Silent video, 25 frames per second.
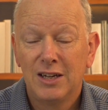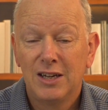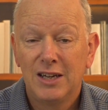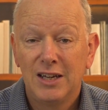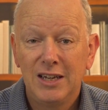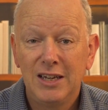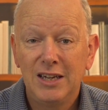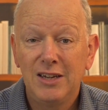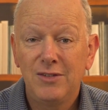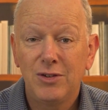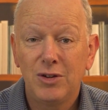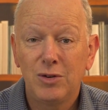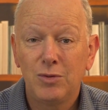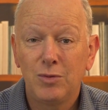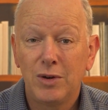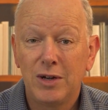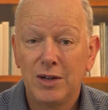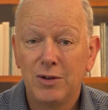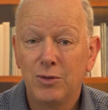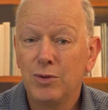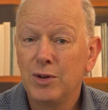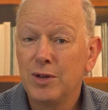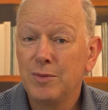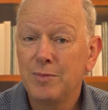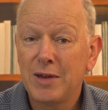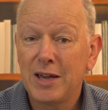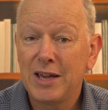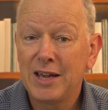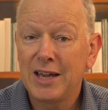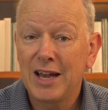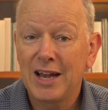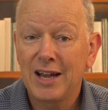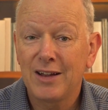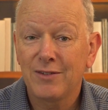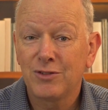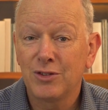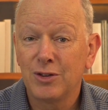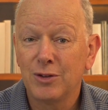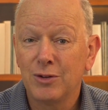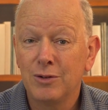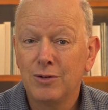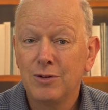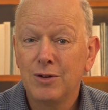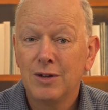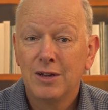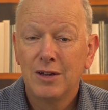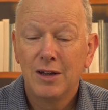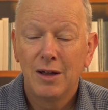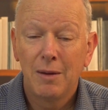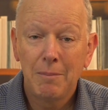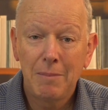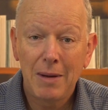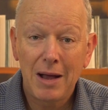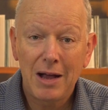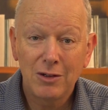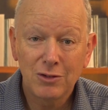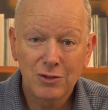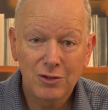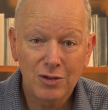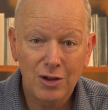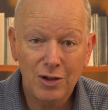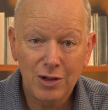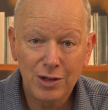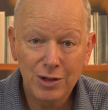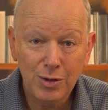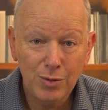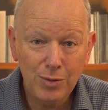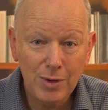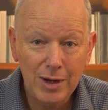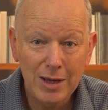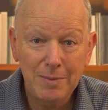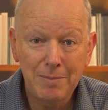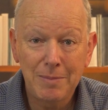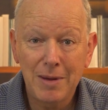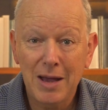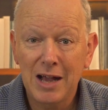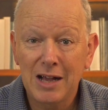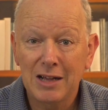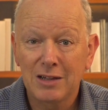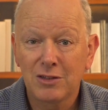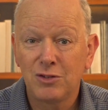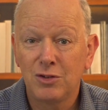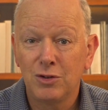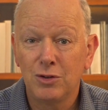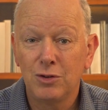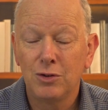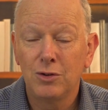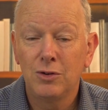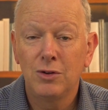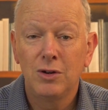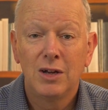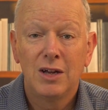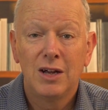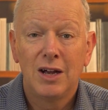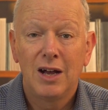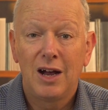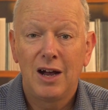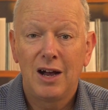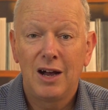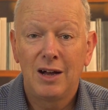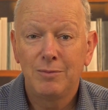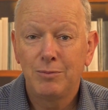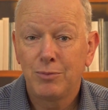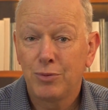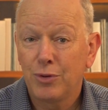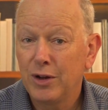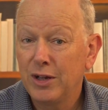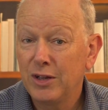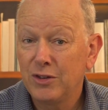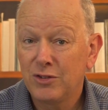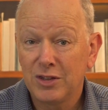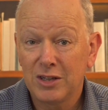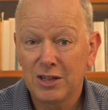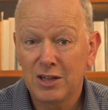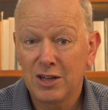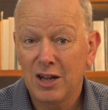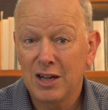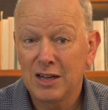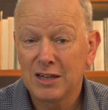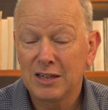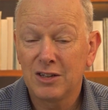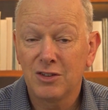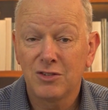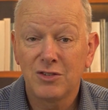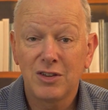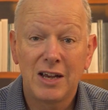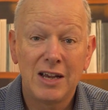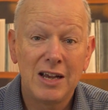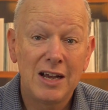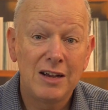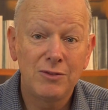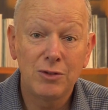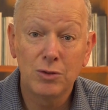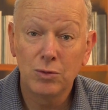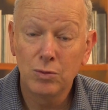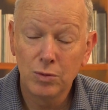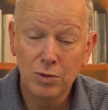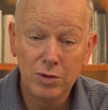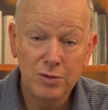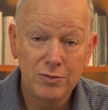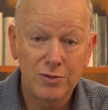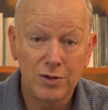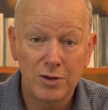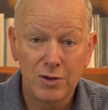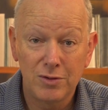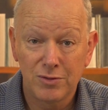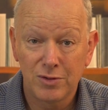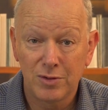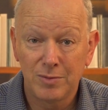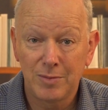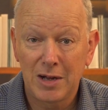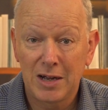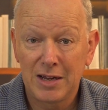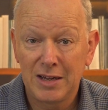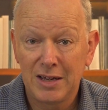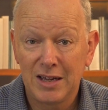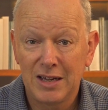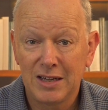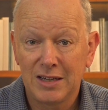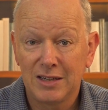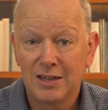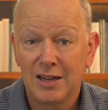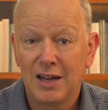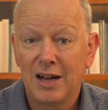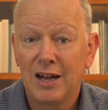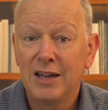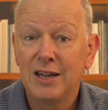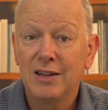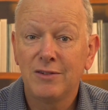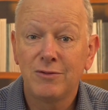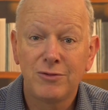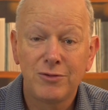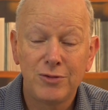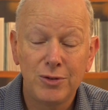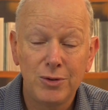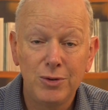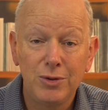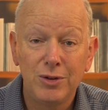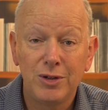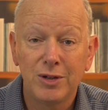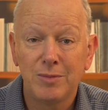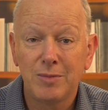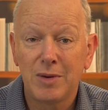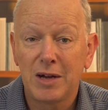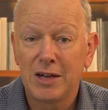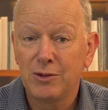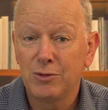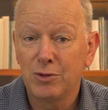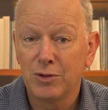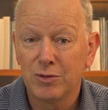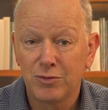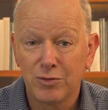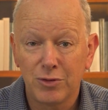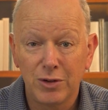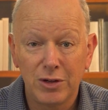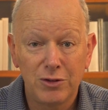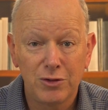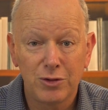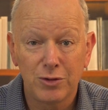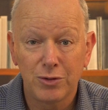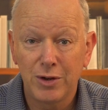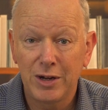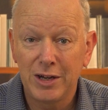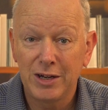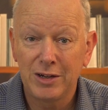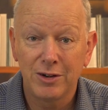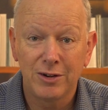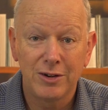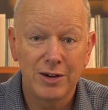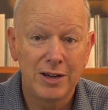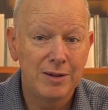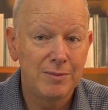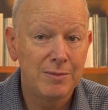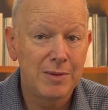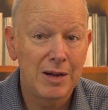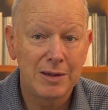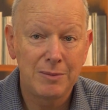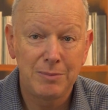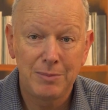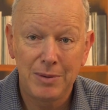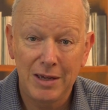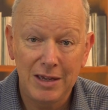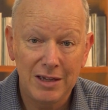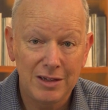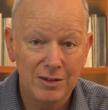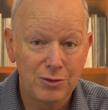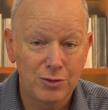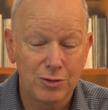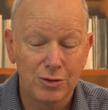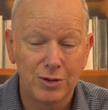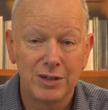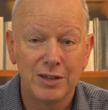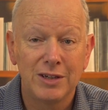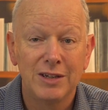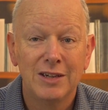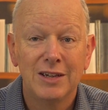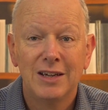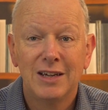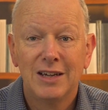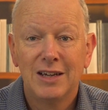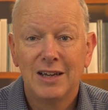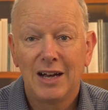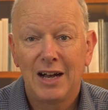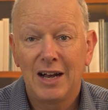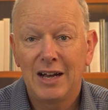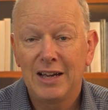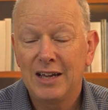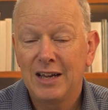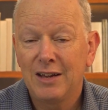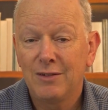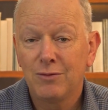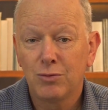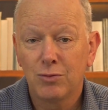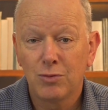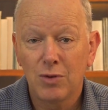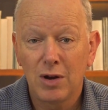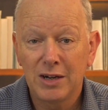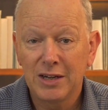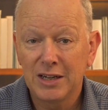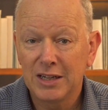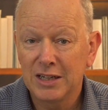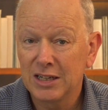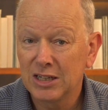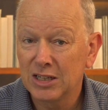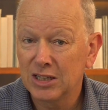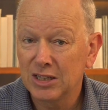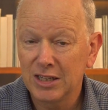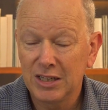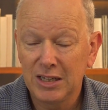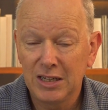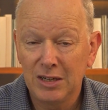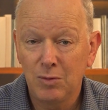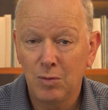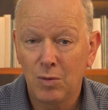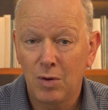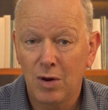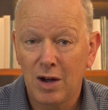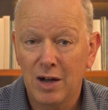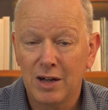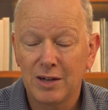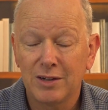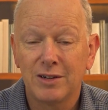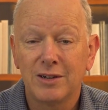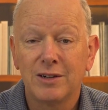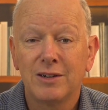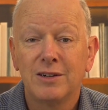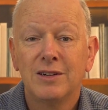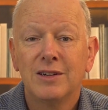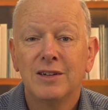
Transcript: Even when we may have to bounce all the way back to, I'm praising God because I have a roof over my head. I have food in my refrigerator and my pantry. I have running clean water.